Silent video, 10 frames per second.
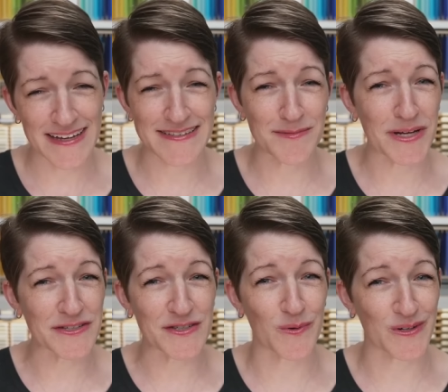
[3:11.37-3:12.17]
as I
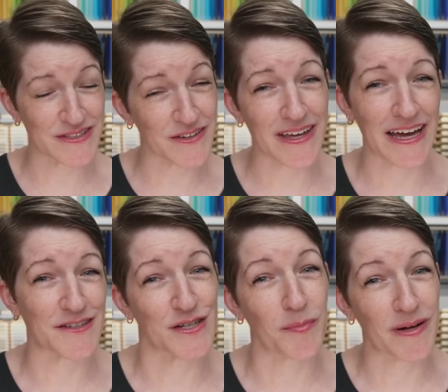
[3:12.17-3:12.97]
mentioned, we're still
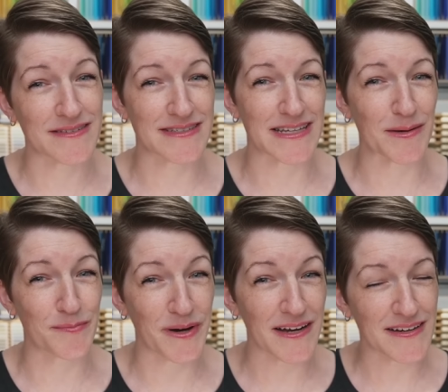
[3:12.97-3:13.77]
catching up on sleep,
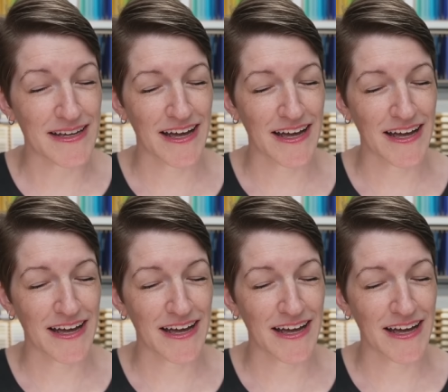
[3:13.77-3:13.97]
but